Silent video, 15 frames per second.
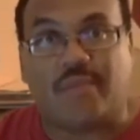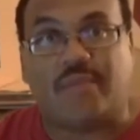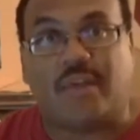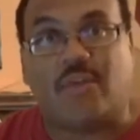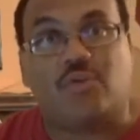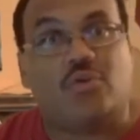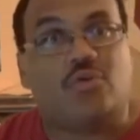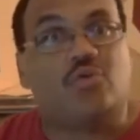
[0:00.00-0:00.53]
I
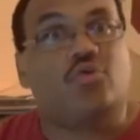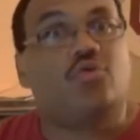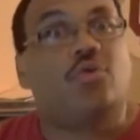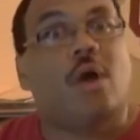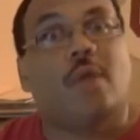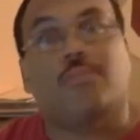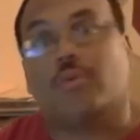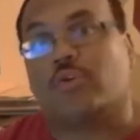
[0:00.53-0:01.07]
think
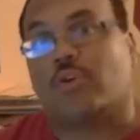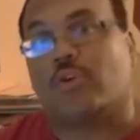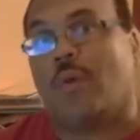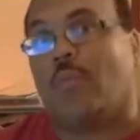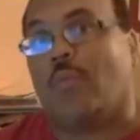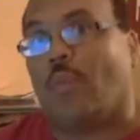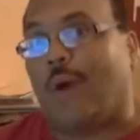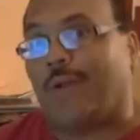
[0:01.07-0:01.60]

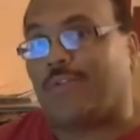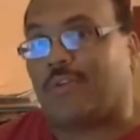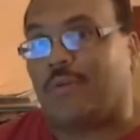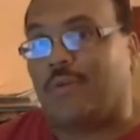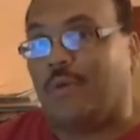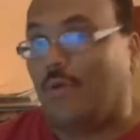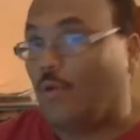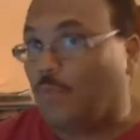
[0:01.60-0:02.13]
DeShaun
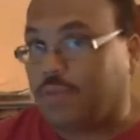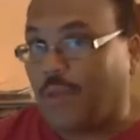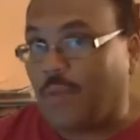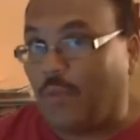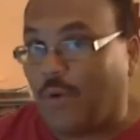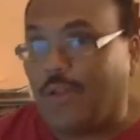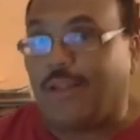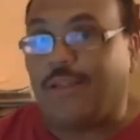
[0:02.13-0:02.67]
Watson, who
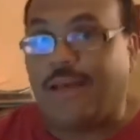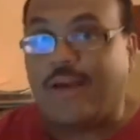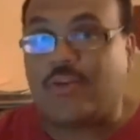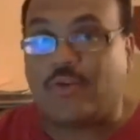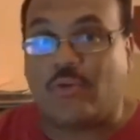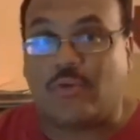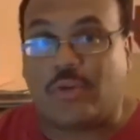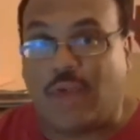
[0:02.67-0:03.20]
played well in
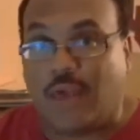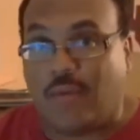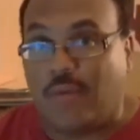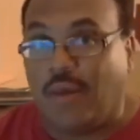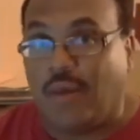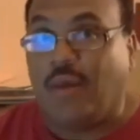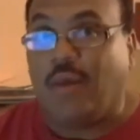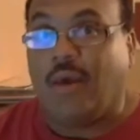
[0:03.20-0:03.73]
last year's
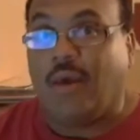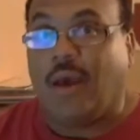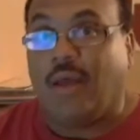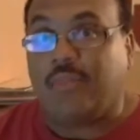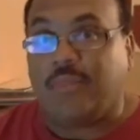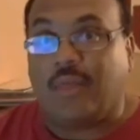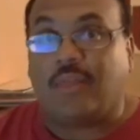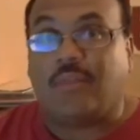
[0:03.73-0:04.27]
game, I
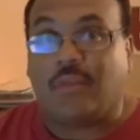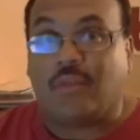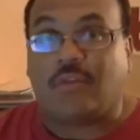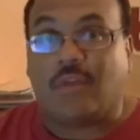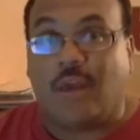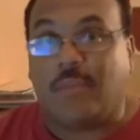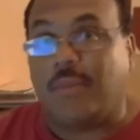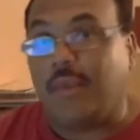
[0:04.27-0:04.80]
think this
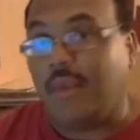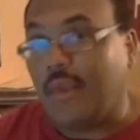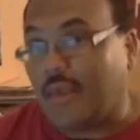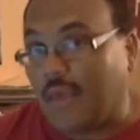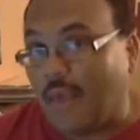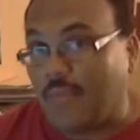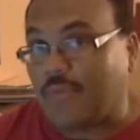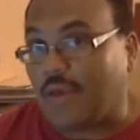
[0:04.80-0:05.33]
time he
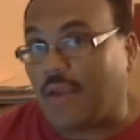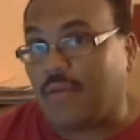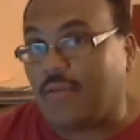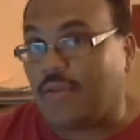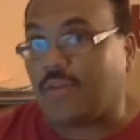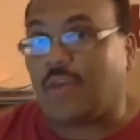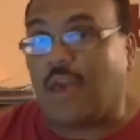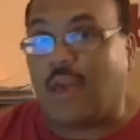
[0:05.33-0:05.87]
comes out of
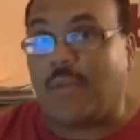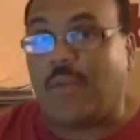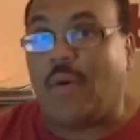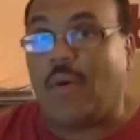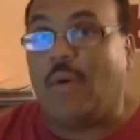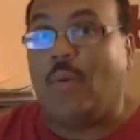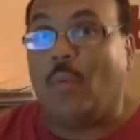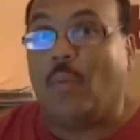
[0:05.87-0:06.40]
this game
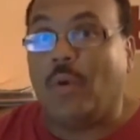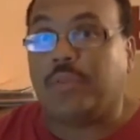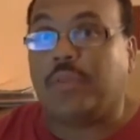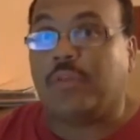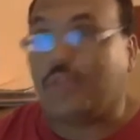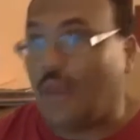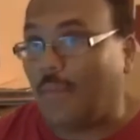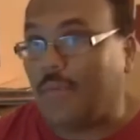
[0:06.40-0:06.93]
with
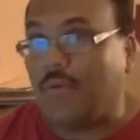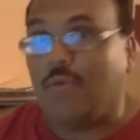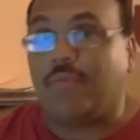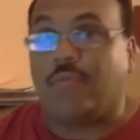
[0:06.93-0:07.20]
the W.